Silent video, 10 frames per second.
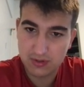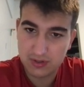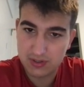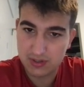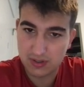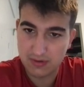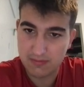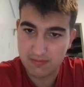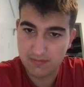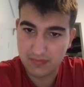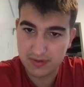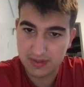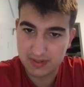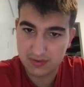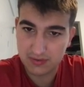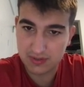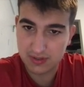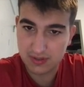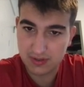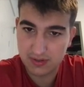sum is equal to